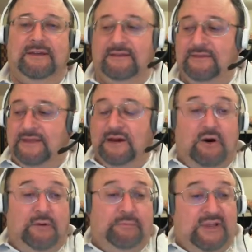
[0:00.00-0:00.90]
There
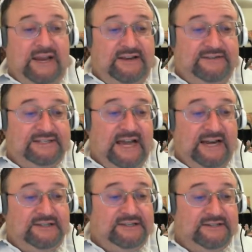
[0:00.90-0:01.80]
are plenty of
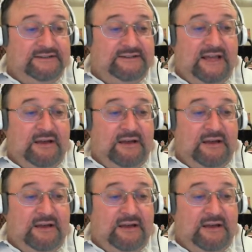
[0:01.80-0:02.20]
sites that'll